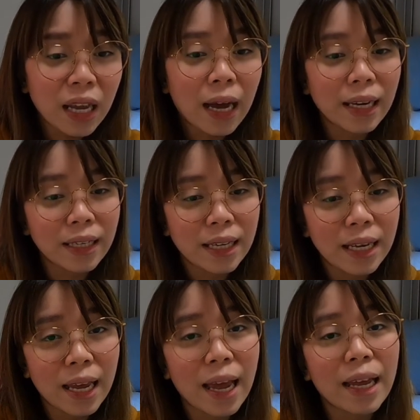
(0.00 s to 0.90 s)

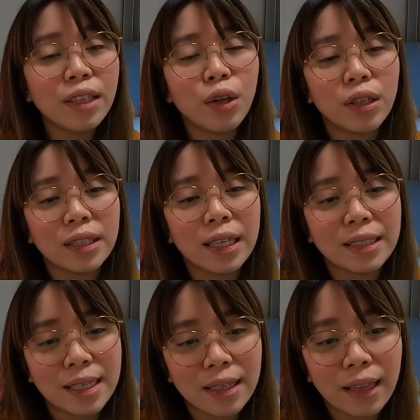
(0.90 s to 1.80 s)
ID, and contact
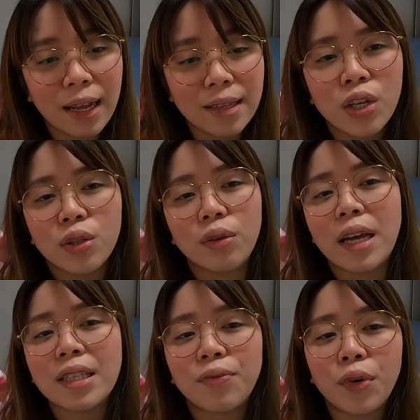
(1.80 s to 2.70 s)
details. So
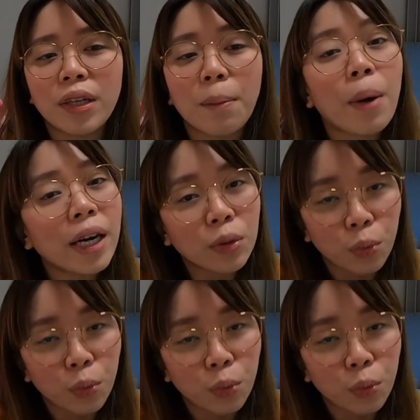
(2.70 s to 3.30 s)
that's for the part